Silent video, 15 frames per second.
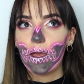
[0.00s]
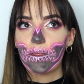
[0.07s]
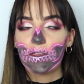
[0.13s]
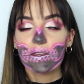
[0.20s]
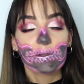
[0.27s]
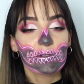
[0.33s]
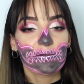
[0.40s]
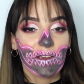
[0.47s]

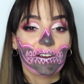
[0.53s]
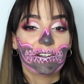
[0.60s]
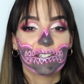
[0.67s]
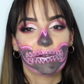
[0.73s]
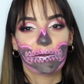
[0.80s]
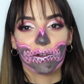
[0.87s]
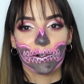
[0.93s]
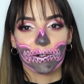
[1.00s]
This was very
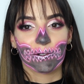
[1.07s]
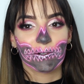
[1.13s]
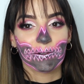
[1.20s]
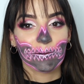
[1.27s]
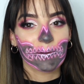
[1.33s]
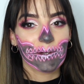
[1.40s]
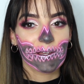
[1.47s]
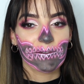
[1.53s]

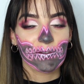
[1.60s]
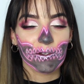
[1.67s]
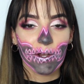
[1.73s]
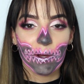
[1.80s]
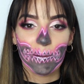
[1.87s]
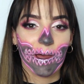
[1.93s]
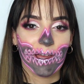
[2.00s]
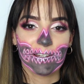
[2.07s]
difficult. If you're
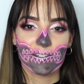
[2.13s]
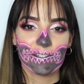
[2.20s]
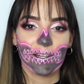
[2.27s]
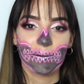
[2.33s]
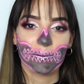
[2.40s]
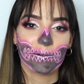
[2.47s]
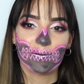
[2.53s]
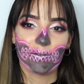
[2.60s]
not patient,
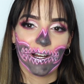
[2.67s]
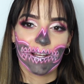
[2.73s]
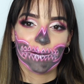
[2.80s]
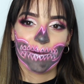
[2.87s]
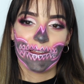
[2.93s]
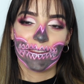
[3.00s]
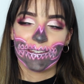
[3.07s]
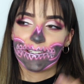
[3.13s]
I wouldn't
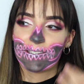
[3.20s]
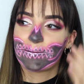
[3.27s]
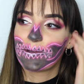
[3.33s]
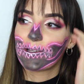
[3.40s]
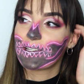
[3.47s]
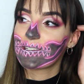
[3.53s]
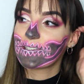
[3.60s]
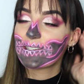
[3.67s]
recommend this,
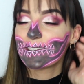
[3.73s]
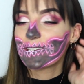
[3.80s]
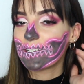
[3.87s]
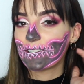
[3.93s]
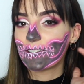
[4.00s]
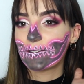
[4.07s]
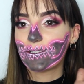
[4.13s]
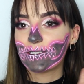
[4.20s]
but
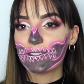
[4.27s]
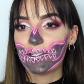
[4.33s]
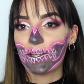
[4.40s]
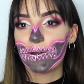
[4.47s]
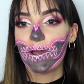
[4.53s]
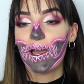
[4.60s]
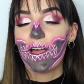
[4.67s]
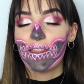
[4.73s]
still.
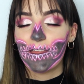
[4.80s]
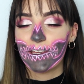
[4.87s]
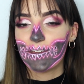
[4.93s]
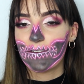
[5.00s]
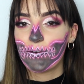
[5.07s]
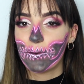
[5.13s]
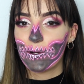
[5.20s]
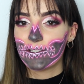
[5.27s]
So
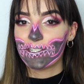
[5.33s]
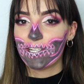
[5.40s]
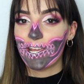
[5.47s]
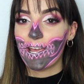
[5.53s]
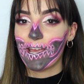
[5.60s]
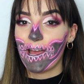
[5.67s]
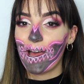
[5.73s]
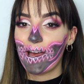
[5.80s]
thank you for
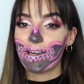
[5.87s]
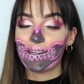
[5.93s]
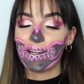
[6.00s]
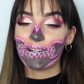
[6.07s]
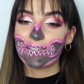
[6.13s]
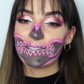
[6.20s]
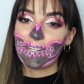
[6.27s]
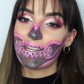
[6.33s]
watching, and
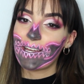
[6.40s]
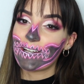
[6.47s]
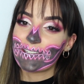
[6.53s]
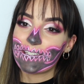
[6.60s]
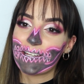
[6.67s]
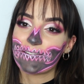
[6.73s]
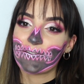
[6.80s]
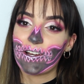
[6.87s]
I'll see you
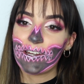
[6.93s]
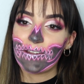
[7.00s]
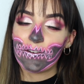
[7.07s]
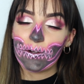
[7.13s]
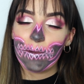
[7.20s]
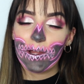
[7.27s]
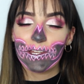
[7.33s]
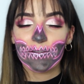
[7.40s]
guys next Friday
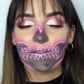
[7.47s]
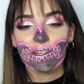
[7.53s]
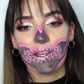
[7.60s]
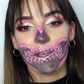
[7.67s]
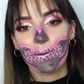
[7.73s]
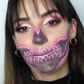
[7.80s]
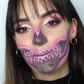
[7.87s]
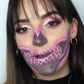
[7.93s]
for a brand new video.